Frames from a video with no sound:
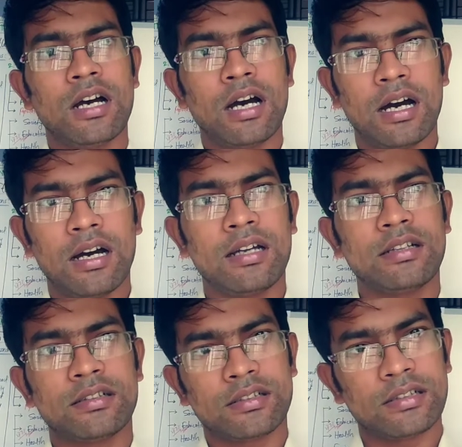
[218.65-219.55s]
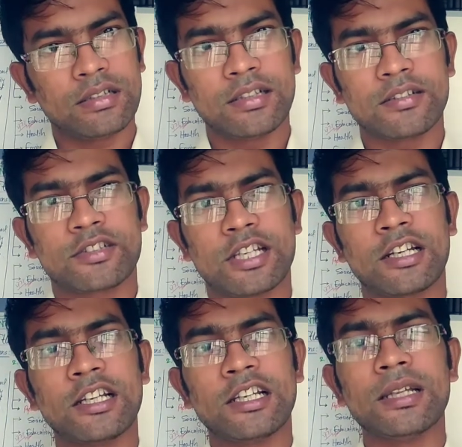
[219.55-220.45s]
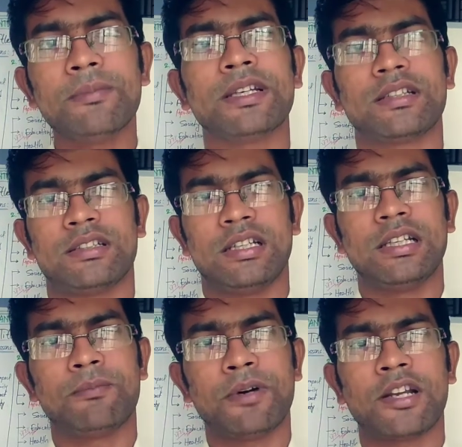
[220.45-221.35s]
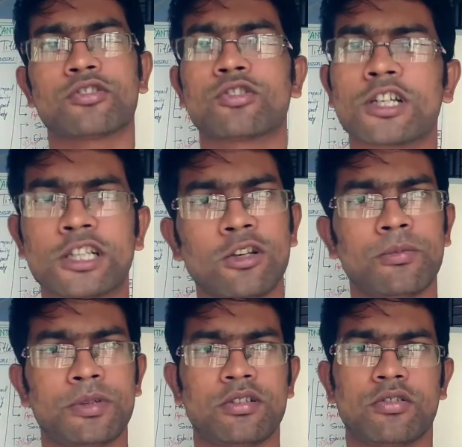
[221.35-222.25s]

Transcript: are instantly living in per square kilometer.